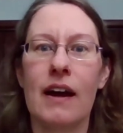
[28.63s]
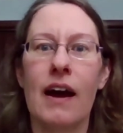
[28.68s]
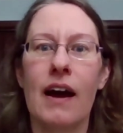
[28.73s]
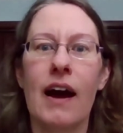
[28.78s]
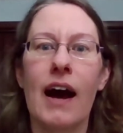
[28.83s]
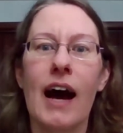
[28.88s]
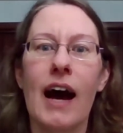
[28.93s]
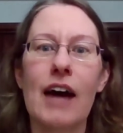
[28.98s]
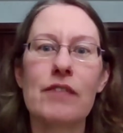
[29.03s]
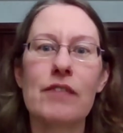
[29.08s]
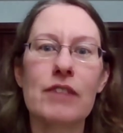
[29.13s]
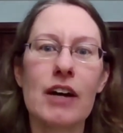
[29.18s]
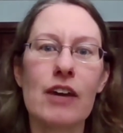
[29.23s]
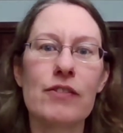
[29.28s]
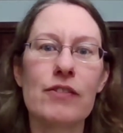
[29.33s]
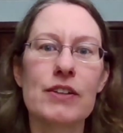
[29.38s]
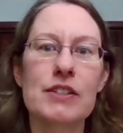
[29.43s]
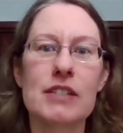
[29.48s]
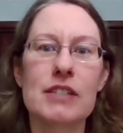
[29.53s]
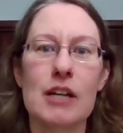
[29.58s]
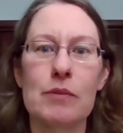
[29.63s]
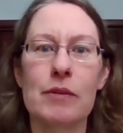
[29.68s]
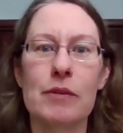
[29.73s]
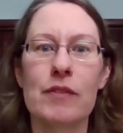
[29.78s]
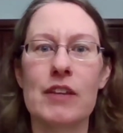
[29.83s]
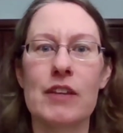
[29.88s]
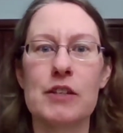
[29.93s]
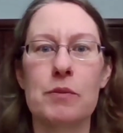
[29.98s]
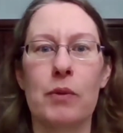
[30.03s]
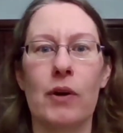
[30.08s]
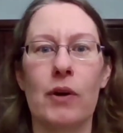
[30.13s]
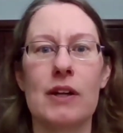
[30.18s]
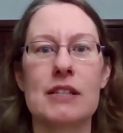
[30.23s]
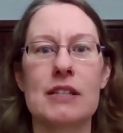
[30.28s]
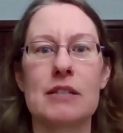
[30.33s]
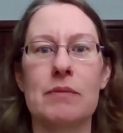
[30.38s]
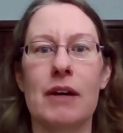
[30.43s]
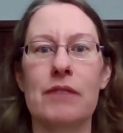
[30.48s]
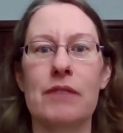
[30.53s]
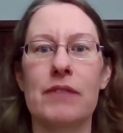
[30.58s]
I've covered some of these points in
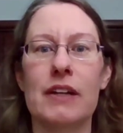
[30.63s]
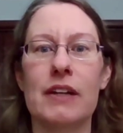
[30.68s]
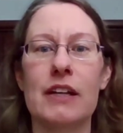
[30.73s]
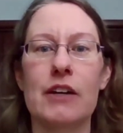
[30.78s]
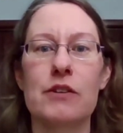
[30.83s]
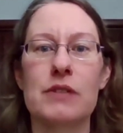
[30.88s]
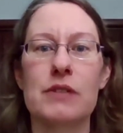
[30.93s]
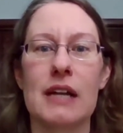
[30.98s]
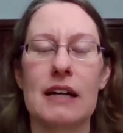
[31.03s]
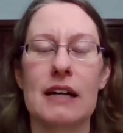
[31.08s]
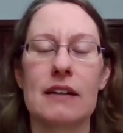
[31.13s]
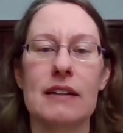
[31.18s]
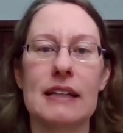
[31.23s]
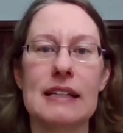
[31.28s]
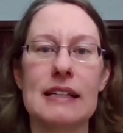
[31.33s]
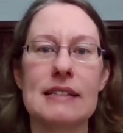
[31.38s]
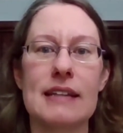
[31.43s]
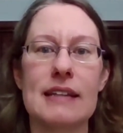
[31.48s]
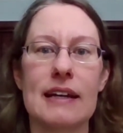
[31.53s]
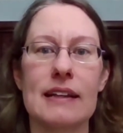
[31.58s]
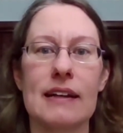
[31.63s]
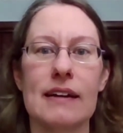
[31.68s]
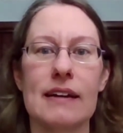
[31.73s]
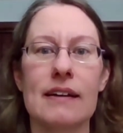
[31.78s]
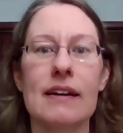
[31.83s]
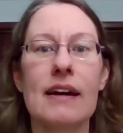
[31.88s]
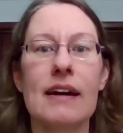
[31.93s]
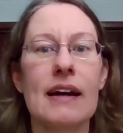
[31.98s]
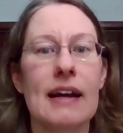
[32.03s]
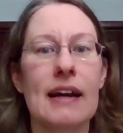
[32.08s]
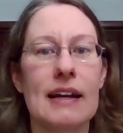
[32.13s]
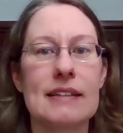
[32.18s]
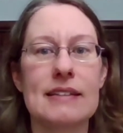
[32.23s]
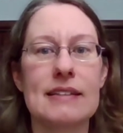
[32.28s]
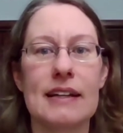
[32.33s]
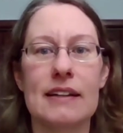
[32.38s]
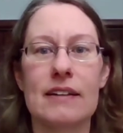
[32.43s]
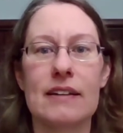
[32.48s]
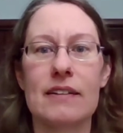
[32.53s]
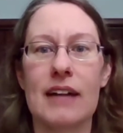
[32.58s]
my videos on clean data and
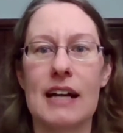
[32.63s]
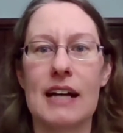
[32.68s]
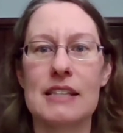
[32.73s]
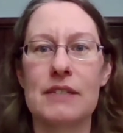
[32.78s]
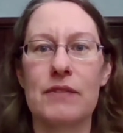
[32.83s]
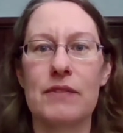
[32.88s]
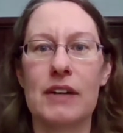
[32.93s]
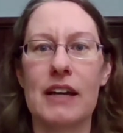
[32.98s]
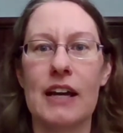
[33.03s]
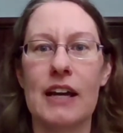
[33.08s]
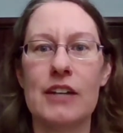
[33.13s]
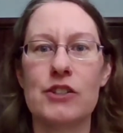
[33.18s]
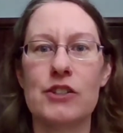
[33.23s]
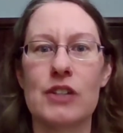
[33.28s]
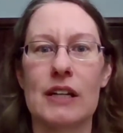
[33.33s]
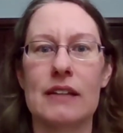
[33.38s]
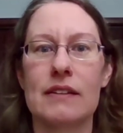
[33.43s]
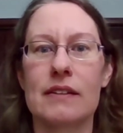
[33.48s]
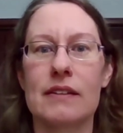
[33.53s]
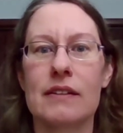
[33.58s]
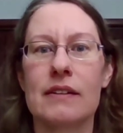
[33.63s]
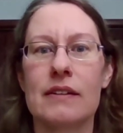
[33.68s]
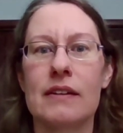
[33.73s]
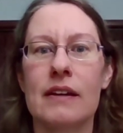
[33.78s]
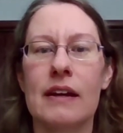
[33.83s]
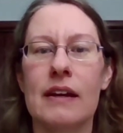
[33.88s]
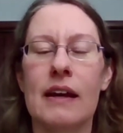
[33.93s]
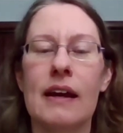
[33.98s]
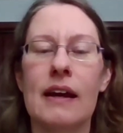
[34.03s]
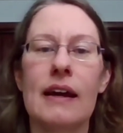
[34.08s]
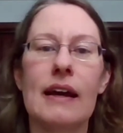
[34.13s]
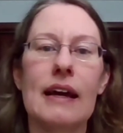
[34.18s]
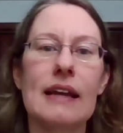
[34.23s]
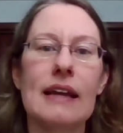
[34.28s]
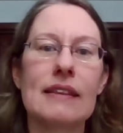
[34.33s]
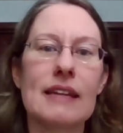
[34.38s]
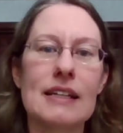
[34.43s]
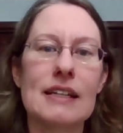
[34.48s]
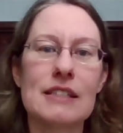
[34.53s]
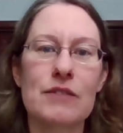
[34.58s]
data classification. In
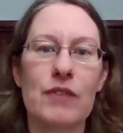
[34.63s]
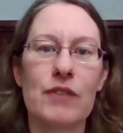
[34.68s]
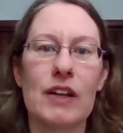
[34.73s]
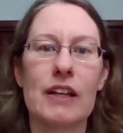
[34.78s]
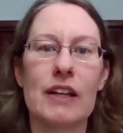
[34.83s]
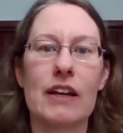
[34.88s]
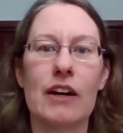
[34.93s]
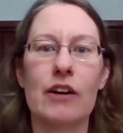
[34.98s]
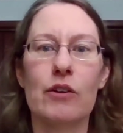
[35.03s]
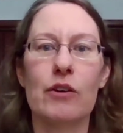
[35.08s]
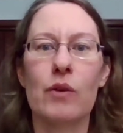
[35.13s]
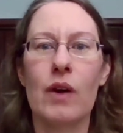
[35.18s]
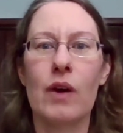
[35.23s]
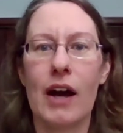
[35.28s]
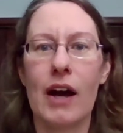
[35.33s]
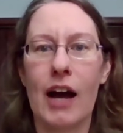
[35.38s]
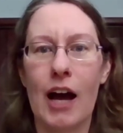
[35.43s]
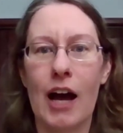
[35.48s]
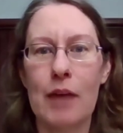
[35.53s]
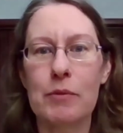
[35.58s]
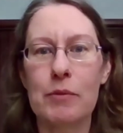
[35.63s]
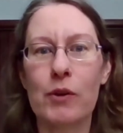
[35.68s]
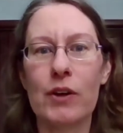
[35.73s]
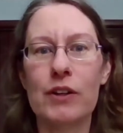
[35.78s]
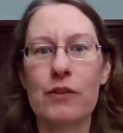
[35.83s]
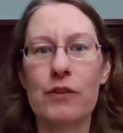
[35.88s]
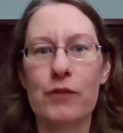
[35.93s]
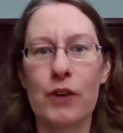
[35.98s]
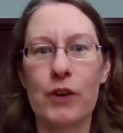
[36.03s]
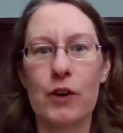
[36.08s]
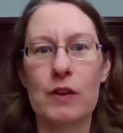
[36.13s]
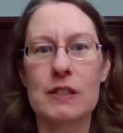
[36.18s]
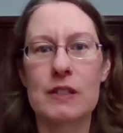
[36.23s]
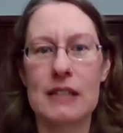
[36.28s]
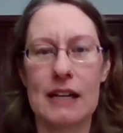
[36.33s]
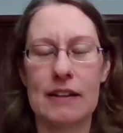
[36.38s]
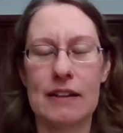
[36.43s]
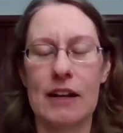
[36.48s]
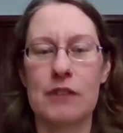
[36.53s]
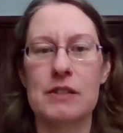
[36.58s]
this video, I'm going to focus
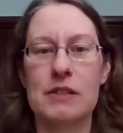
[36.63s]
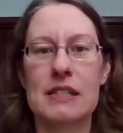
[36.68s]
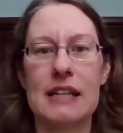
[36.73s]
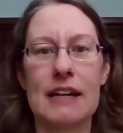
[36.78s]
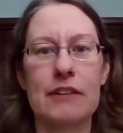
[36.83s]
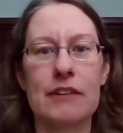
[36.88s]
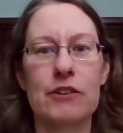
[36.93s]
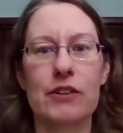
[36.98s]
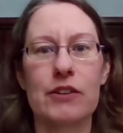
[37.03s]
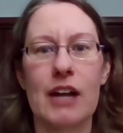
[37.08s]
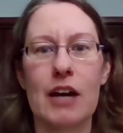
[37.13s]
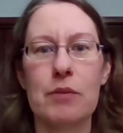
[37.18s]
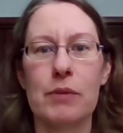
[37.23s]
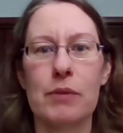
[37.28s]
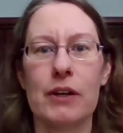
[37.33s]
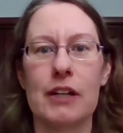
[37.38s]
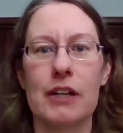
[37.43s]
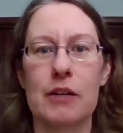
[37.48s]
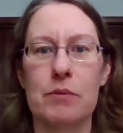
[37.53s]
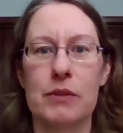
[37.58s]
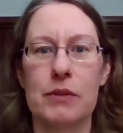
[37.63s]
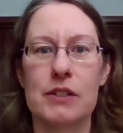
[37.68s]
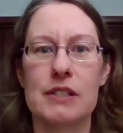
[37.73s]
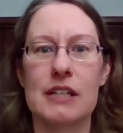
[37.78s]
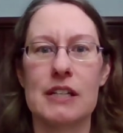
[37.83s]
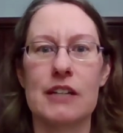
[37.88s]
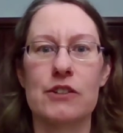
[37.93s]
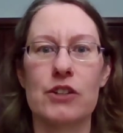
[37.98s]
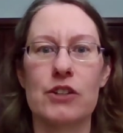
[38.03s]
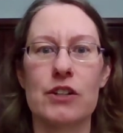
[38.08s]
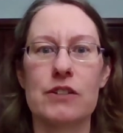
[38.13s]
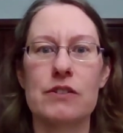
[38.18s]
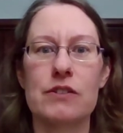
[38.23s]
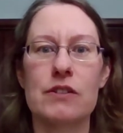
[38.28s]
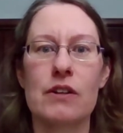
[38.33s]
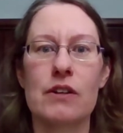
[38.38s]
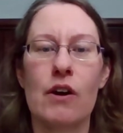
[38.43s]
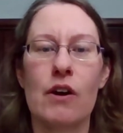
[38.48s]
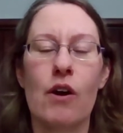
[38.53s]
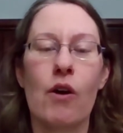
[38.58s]
on how standard operating procedures,
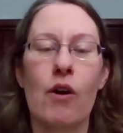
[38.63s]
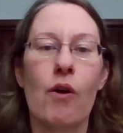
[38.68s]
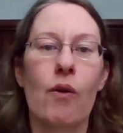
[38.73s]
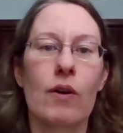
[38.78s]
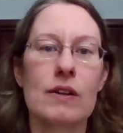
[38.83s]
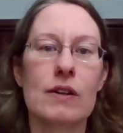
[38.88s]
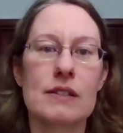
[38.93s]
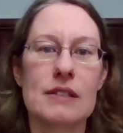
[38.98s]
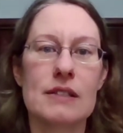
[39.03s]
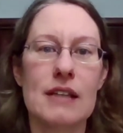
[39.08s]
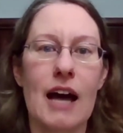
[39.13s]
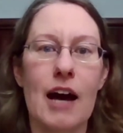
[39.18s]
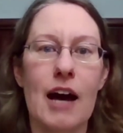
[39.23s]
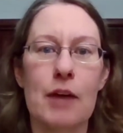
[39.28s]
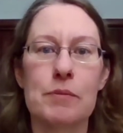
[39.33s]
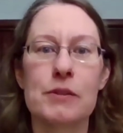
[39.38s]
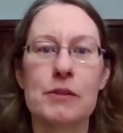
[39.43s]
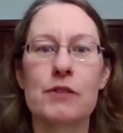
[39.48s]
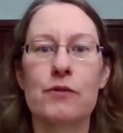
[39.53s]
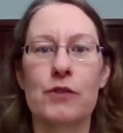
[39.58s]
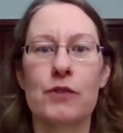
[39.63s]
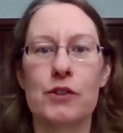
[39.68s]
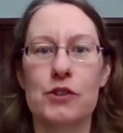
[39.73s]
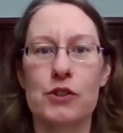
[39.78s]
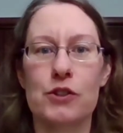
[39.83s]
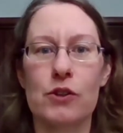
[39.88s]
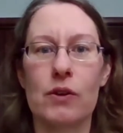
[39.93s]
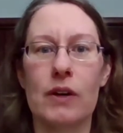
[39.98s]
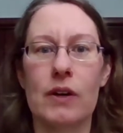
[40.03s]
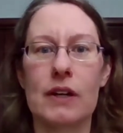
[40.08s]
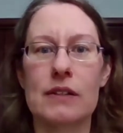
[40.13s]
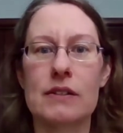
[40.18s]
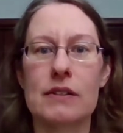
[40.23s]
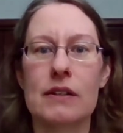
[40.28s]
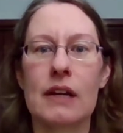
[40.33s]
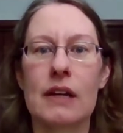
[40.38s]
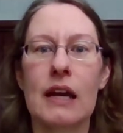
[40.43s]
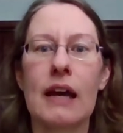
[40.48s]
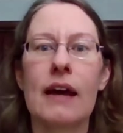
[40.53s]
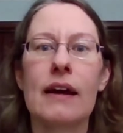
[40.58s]
or SOPs for short,
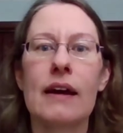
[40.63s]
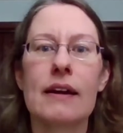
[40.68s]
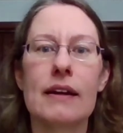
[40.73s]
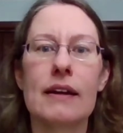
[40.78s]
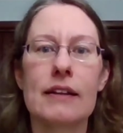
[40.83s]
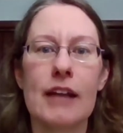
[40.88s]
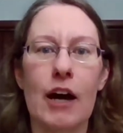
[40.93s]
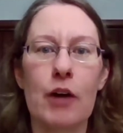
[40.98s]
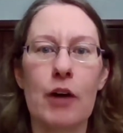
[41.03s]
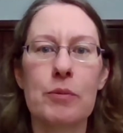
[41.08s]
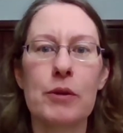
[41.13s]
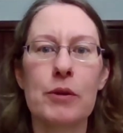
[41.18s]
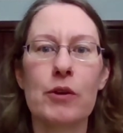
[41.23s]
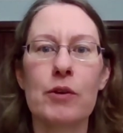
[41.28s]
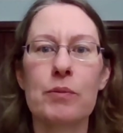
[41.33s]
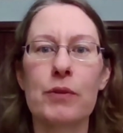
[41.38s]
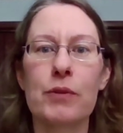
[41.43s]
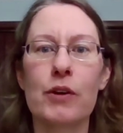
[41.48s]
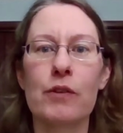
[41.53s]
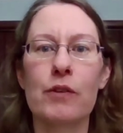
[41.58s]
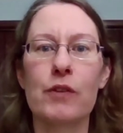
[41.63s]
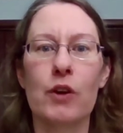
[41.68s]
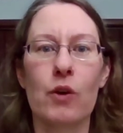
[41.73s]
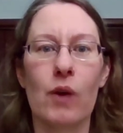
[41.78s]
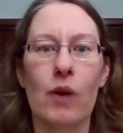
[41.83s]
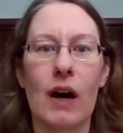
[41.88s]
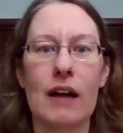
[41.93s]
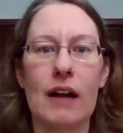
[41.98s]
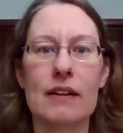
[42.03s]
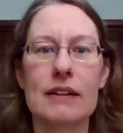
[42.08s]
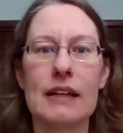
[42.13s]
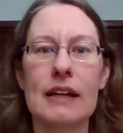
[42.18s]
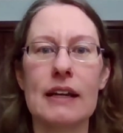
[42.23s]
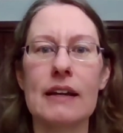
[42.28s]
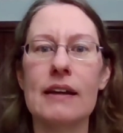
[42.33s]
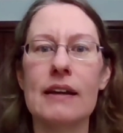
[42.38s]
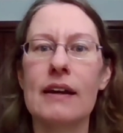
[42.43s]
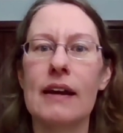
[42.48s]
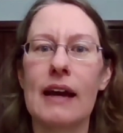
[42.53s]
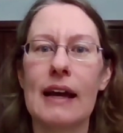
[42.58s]
can help you improve the
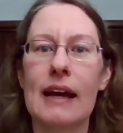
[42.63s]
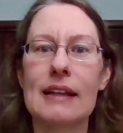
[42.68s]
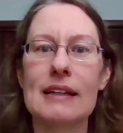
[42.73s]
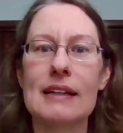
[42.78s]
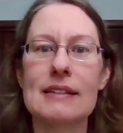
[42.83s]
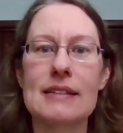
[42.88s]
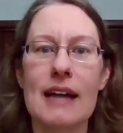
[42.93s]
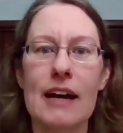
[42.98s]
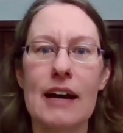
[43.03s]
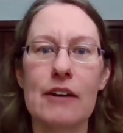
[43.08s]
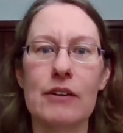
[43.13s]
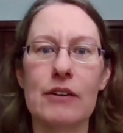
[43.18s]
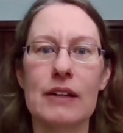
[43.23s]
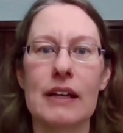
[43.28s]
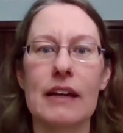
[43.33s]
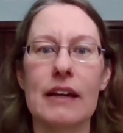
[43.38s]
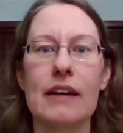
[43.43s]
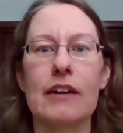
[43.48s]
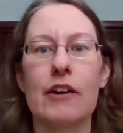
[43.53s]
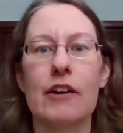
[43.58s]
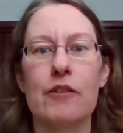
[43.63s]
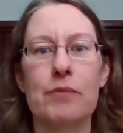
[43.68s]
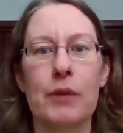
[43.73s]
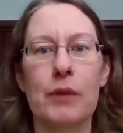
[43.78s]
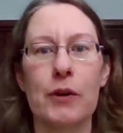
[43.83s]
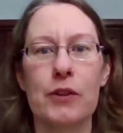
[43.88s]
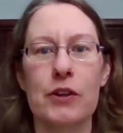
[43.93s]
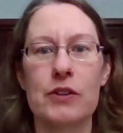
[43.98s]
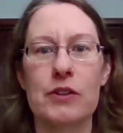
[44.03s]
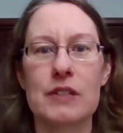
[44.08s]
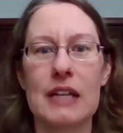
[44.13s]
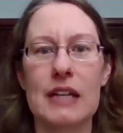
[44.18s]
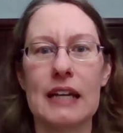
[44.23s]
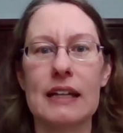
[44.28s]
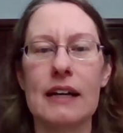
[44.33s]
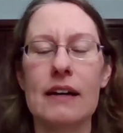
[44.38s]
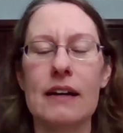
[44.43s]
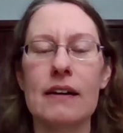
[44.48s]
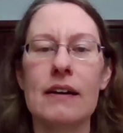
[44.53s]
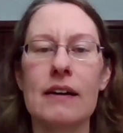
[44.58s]
quality and integrity of both your
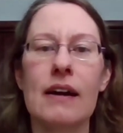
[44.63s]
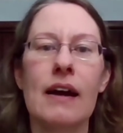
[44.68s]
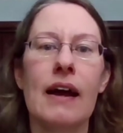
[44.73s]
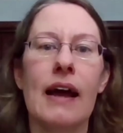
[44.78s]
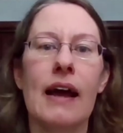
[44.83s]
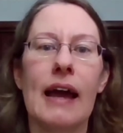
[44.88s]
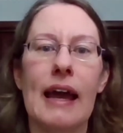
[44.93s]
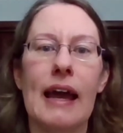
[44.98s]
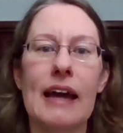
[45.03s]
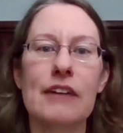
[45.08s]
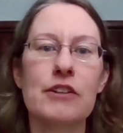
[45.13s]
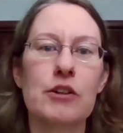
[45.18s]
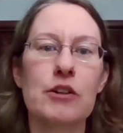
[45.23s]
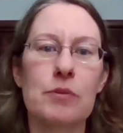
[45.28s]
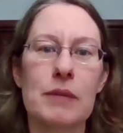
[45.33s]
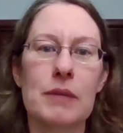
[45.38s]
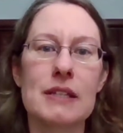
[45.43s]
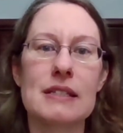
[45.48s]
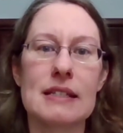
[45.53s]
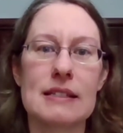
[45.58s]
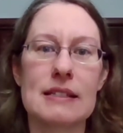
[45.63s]
data and your business